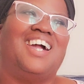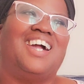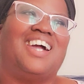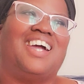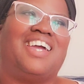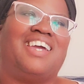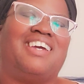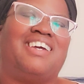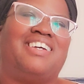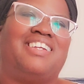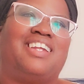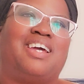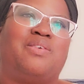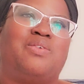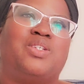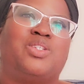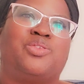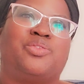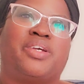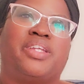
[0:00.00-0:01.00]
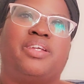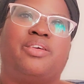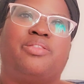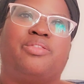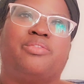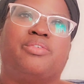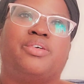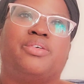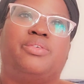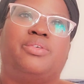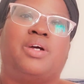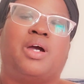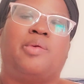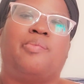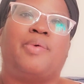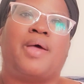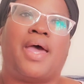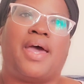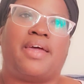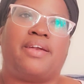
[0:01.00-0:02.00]
And I was reading through her
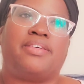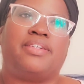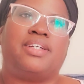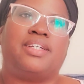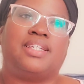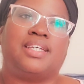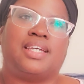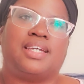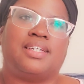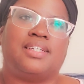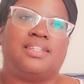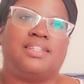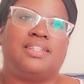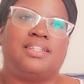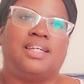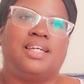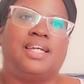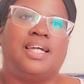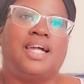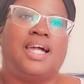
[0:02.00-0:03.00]
pattern again,